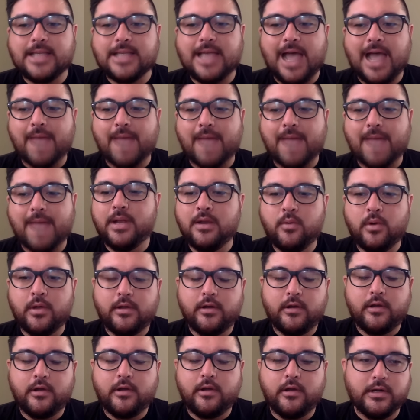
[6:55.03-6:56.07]
It's happening
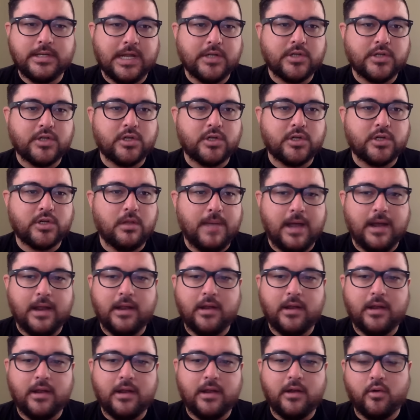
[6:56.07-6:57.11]
whether you're intentional
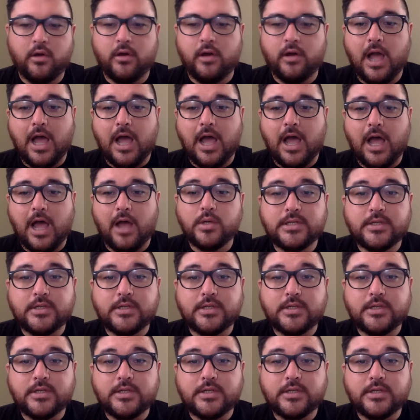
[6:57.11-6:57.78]
about it or you're not,